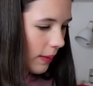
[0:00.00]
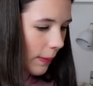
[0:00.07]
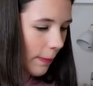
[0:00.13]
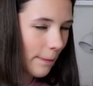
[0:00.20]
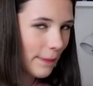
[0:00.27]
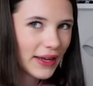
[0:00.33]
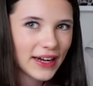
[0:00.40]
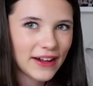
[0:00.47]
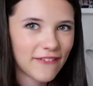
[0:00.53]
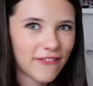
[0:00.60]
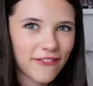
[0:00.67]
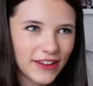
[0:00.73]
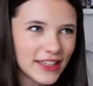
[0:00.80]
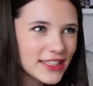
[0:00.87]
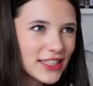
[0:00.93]
But it
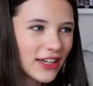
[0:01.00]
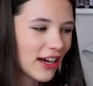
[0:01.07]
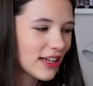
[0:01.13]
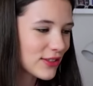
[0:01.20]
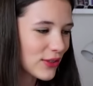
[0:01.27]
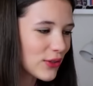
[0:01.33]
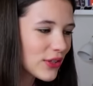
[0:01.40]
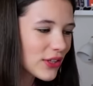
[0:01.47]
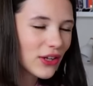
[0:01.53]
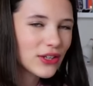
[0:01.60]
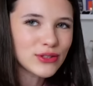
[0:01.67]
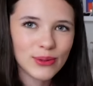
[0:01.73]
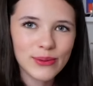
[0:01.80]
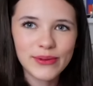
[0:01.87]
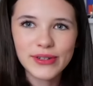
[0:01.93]
fits you guys. All the
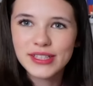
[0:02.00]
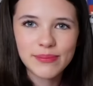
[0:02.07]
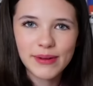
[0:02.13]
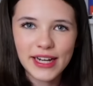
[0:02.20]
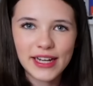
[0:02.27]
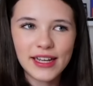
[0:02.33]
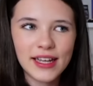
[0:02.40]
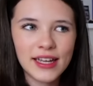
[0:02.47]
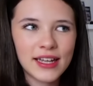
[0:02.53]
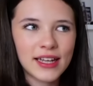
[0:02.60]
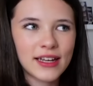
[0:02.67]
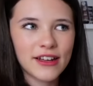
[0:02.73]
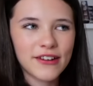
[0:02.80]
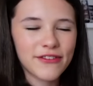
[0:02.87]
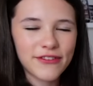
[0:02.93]
clothes we wanted to bring
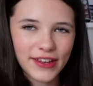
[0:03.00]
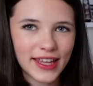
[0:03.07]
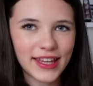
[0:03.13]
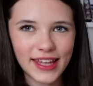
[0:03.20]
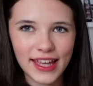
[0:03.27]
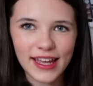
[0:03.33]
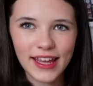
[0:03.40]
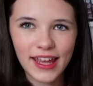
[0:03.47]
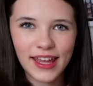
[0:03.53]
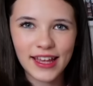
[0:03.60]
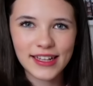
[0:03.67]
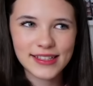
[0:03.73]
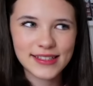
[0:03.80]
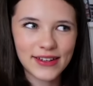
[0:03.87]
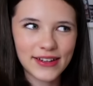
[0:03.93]
fit in there.
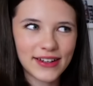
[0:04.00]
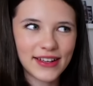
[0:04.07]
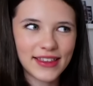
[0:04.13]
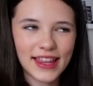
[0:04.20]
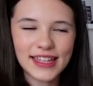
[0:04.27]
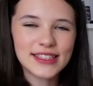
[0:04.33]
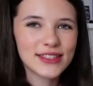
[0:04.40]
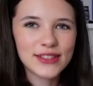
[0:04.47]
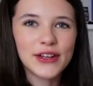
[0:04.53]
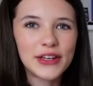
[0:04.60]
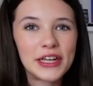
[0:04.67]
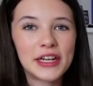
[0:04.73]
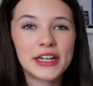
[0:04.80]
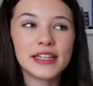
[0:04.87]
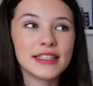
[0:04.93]
So that's so
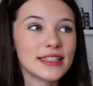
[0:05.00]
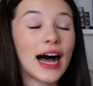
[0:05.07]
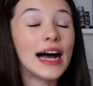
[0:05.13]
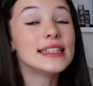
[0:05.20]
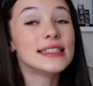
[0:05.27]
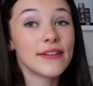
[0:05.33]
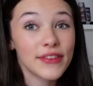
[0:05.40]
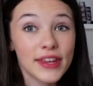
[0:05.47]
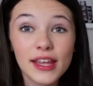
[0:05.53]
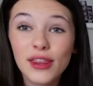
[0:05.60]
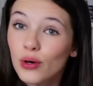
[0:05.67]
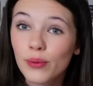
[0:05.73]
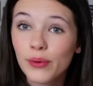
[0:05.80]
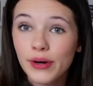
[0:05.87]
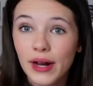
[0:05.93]
good because I definitely
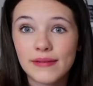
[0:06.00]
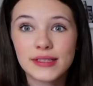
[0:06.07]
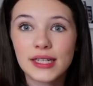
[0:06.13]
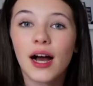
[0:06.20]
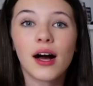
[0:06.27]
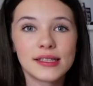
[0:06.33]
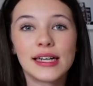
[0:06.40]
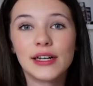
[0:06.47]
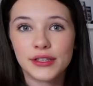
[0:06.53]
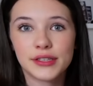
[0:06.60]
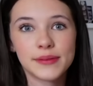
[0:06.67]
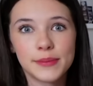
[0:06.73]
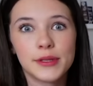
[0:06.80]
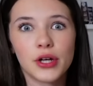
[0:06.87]
thought we would have to cut down some